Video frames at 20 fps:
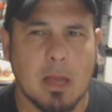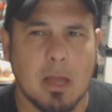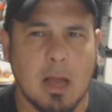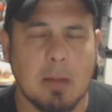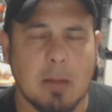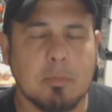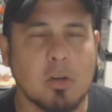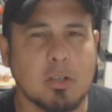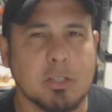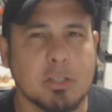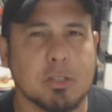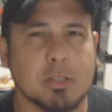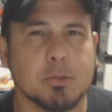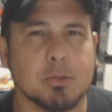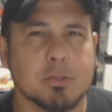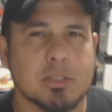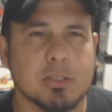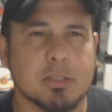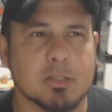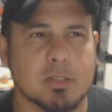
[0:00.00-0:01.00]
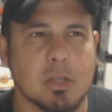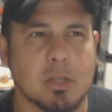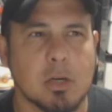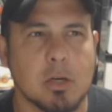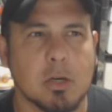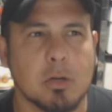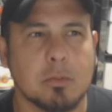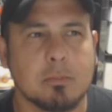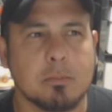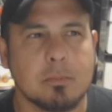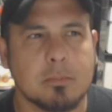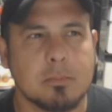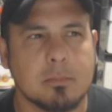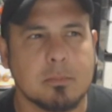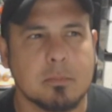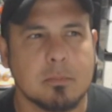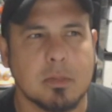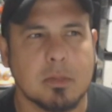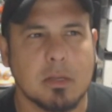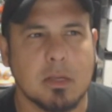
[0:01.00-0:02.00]
I'm going to use this term,
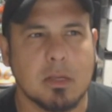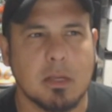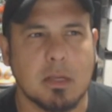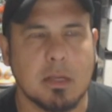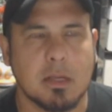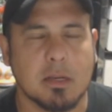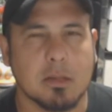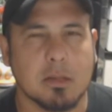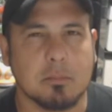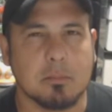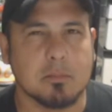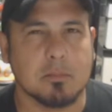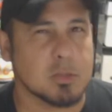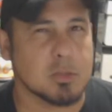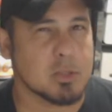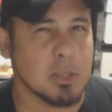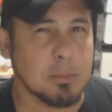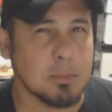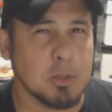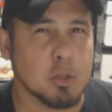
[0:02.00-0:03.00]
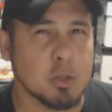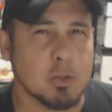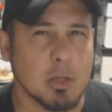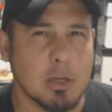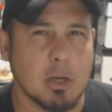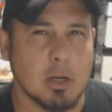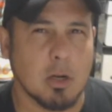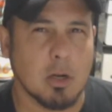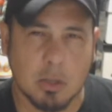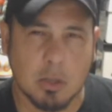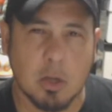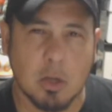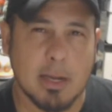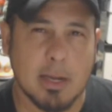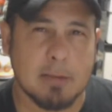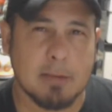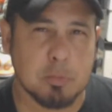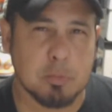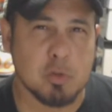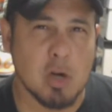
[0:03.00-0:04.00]
and some of you are going to
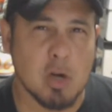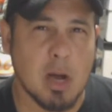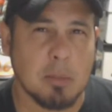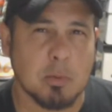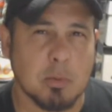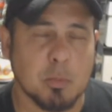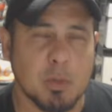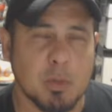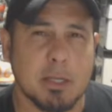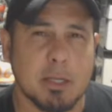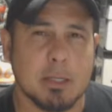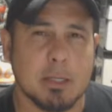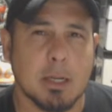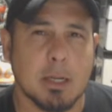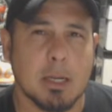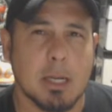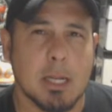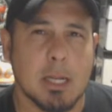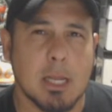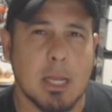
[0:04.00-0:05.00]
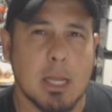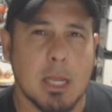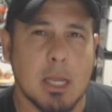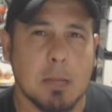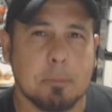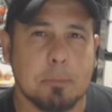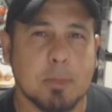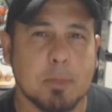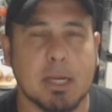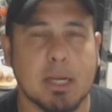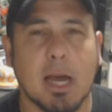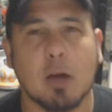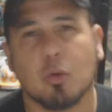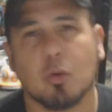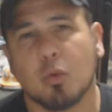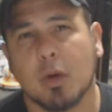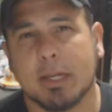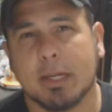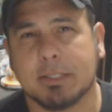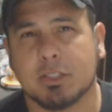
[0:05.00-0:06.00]
have a problem with it, but
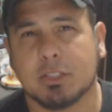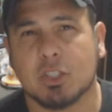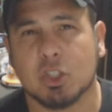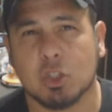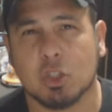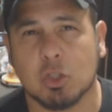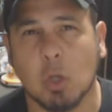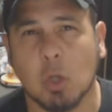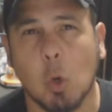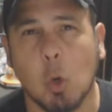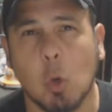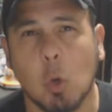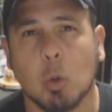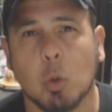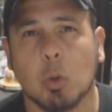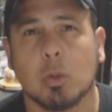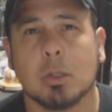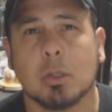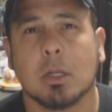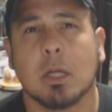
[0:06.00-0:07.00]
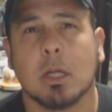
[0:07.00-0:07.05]
outright stole